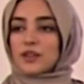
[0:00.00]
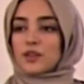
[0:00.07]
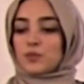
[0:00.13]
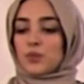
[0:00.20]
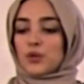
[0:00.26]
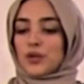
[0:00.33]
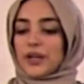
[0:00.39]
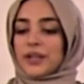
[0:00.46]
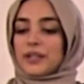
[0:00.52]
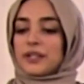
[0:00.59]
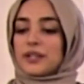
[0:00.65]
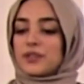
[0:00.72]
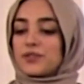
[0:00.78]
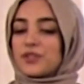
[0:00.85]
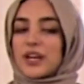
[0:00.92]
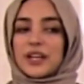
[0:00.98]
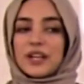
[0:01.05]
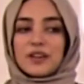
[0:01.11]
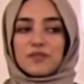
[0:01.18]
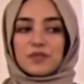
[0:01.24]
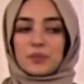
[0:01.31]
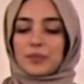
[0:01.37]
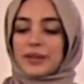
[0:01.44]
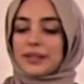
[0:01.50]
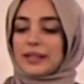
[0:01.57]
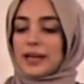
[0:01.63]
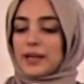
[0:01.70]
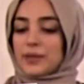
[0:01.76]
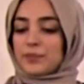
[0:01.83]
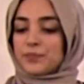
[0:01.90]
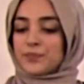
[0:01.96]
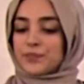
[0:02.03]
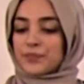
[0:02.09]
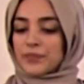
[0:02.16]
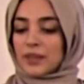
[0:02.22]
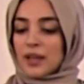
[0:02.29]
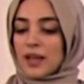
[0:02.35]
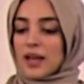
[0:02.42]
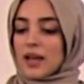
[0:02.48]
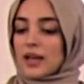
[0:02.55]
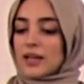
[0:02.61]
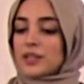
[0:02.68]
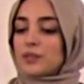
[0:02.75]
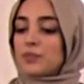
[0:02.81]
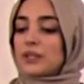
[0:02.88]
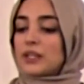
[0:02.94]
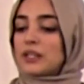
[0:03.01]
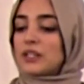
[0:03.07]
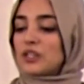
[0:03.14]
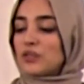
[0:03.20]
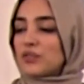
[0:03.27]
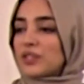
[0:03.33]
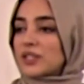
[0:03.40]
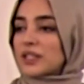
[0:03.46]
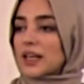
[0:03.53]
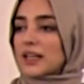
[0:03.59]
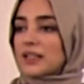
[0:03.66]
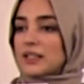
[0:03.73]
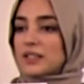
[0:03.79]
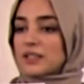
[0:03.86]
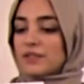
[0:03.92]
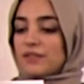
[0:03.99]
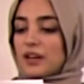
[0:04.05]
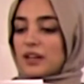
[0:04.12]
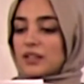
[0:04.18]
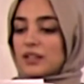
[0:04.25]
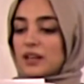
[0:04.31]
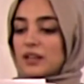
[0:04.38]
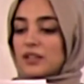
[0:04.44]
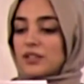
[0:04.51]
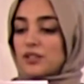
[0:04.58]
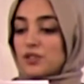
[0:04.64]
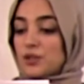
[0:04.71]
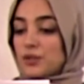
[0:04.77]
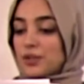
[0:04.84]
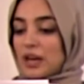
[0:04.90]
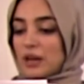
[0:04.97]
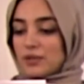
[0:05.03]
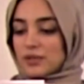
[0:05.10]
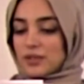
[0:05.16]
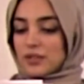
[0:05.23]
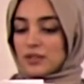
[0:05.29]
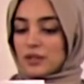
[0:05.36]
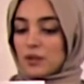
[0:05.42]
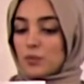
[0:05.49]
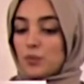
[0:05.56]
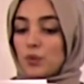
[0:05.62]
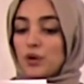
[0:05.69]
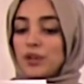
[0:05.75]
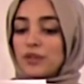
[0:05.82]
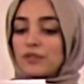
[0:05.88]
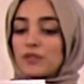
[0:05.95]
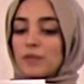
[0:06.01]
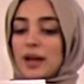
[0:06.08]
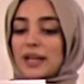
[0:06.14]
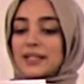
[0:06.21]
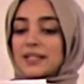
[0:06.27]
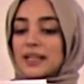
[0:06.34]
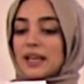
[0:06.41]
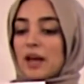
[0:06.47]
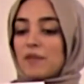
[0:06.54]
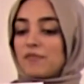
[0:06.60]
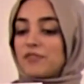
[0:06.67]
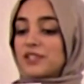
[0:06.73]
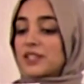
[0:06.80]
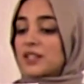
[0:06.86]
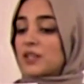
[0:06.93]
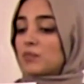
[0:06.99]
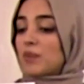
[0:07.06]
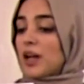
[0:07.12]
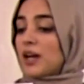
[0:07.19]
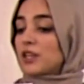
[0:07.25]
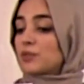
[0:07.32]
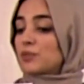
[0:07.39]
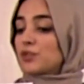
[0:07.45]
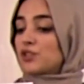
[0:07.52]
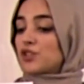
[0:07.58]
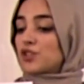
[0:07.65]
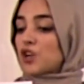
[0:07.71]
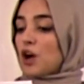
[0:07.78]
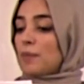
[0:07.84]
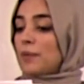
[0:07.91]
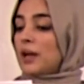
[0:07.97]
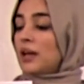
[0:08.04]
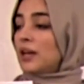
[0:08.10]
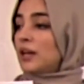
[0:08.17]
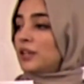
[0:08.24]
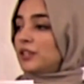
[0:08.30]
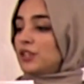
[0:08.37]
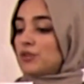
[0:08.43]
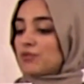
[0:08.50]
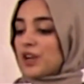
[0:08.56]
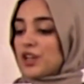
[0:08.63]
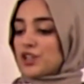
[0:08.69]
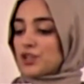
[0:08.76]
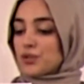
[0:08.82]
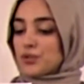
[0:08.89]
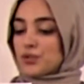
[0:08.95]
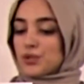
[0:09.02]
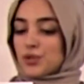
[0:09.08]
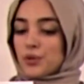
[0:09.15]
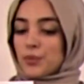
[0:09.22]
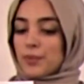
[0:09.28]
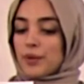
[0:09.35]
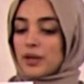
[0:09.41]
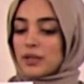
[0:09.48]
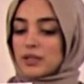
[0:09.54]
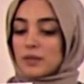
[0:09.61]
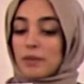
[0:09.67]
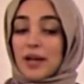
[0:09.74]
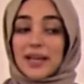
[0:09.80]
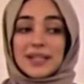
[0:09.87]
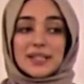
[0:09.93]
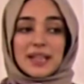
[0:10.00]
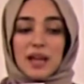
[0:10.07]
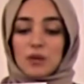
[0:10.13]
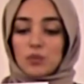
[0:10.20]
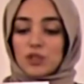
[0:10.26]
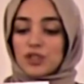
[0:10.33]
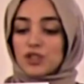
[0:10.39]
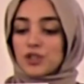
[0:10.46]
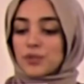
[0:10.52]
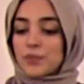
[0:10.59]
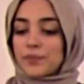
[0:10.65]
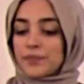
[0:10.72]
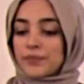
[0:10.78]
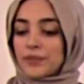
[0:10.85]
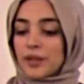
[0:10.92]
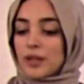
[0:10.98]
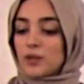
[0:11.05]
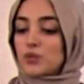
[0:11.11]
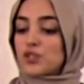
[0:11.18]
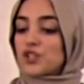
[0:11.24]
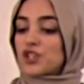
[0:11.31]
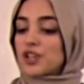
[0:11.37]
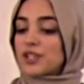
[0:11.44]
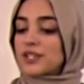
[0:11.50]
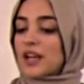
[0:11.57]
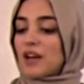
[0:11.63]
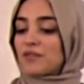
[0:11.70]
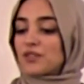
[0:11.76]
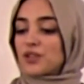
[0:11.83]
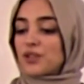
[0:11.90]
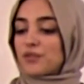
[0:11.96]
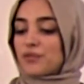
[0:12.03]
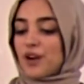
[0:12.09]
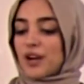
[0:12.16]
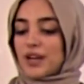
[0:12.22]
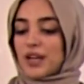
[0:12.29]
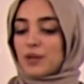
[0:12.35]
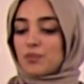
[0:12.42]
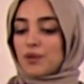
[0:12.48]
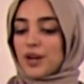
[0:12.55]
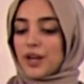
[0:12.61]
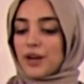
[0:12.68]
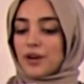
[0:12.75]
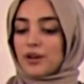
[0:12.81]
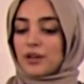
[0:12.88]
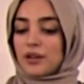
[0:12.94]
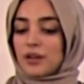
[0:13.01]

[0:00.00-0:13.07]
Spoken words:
The boy, Rana from Bethlehem. At the beginning of the second Intifada in 2000, a boy from Jehan visited my husband's shop near Rachel's tomb to buy a sandwich. It was just after the Friday prayer.